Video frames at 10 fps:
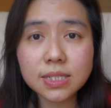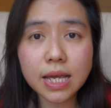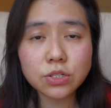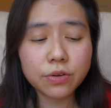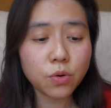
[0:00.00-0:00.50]
is
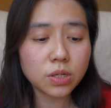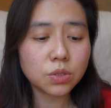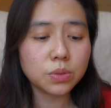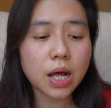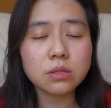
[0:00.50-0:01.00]
actually
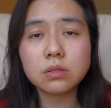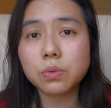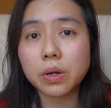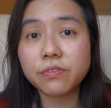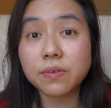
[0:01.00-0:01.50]

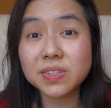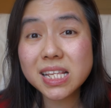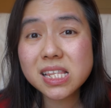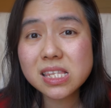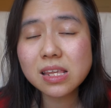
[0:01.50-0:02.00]

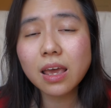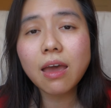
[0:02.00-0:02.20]
$42.25.